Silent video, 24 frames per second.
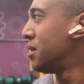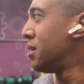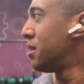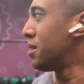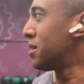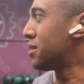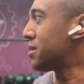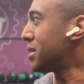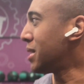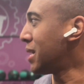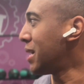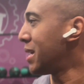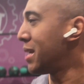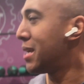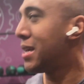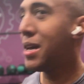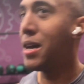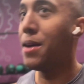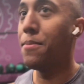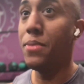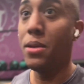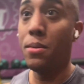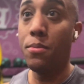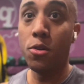It's like
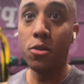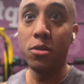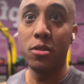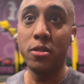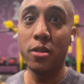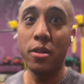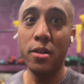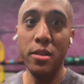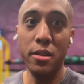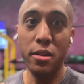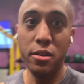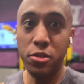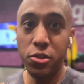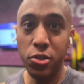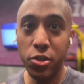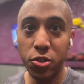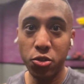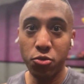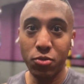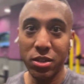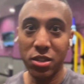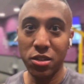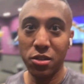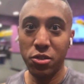people are starting their New
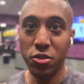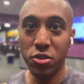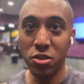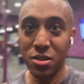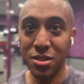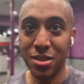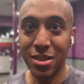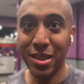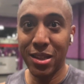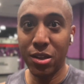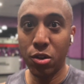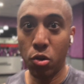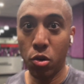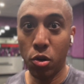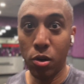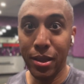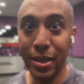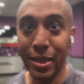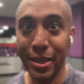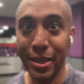Year's resolutions a little early.